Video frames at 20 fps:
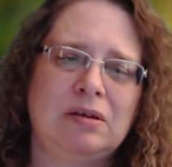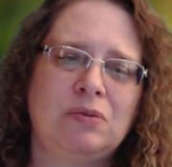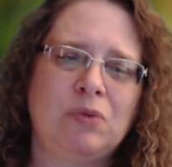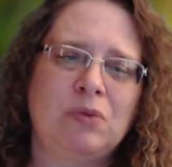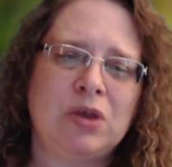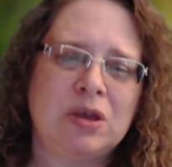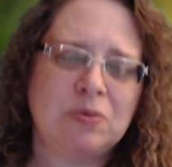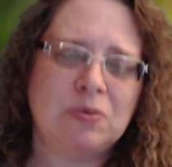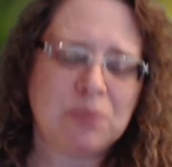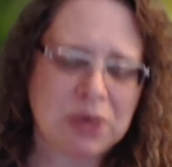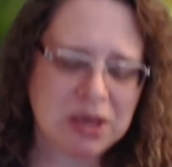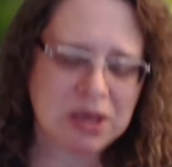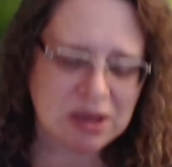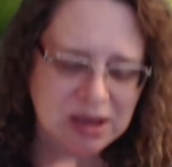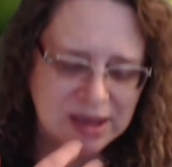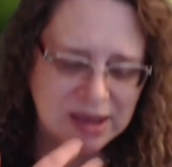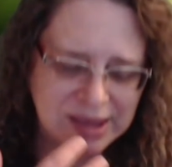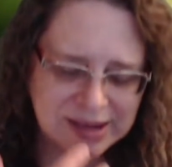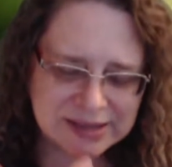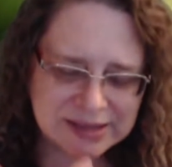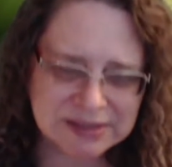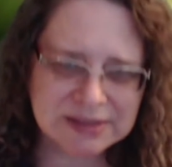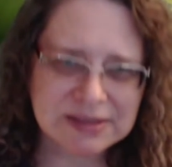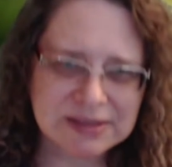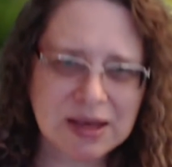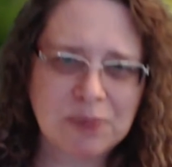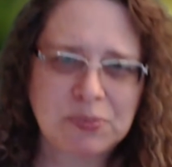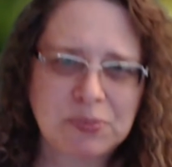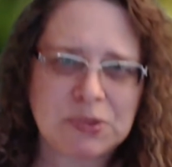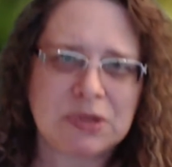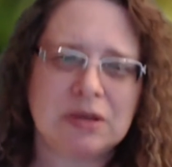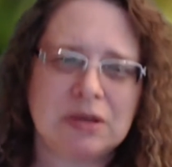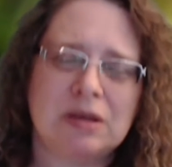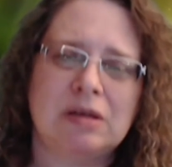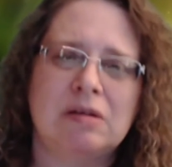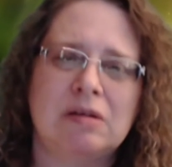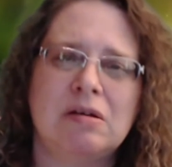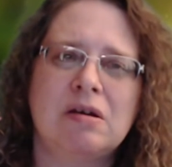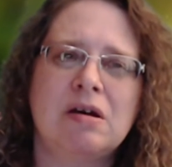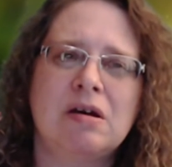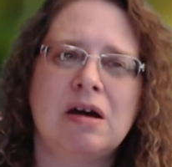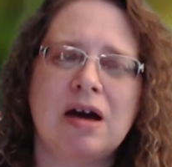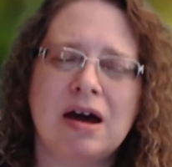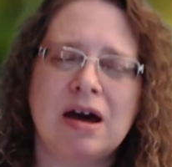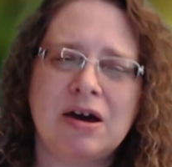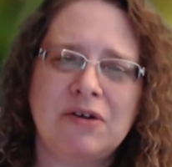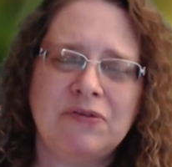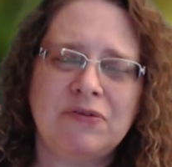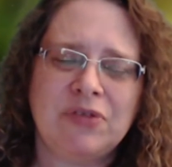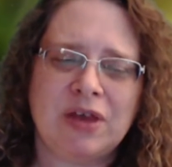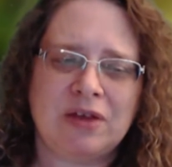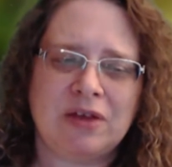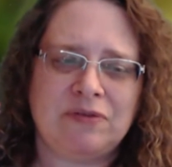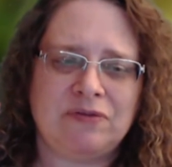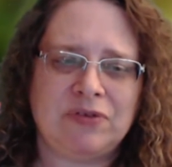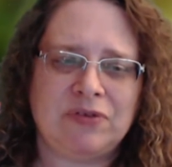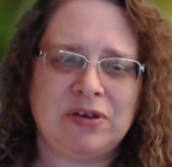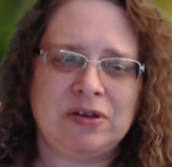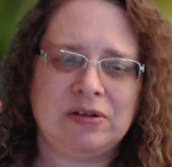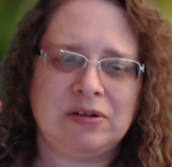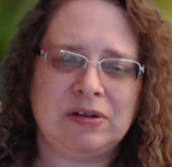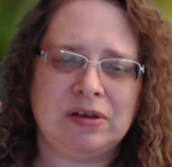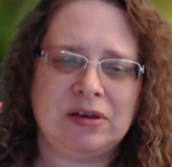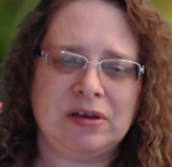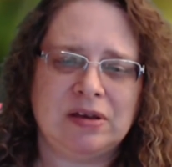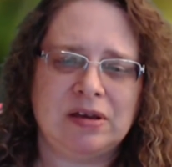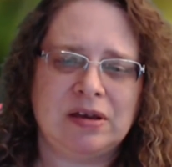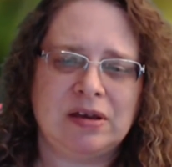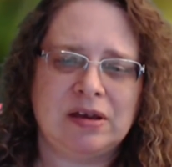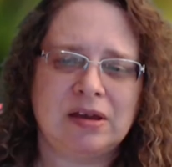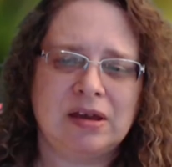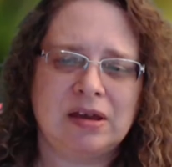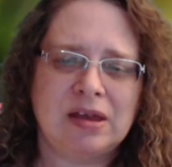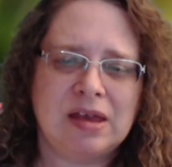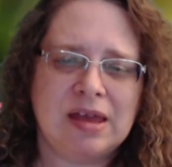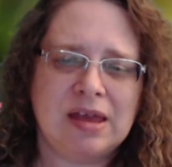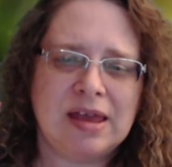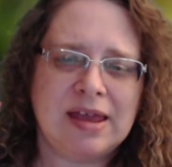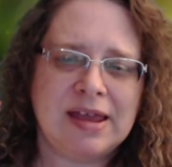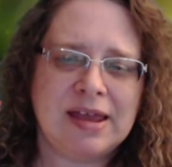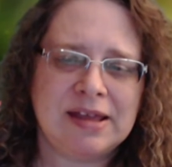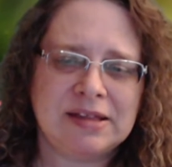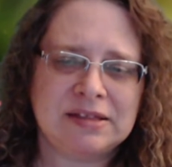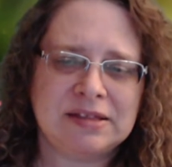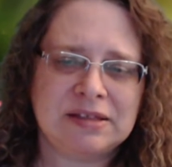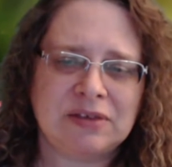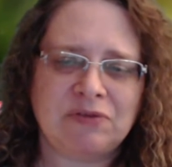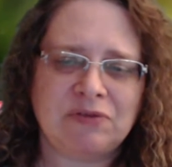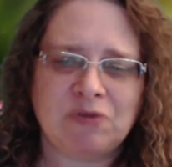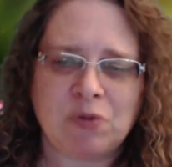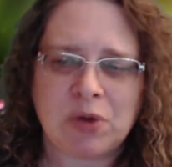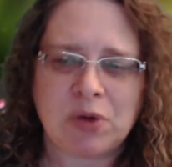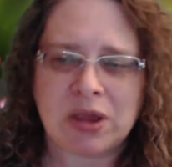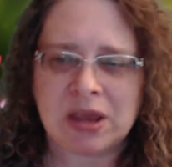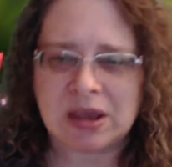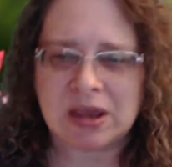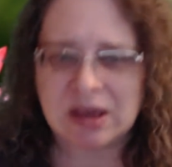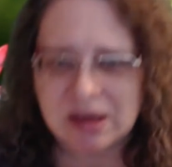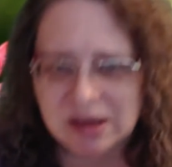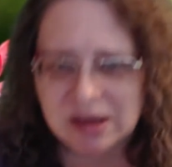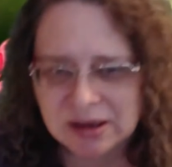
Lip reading: We can be accepting of that feeling. It's if we,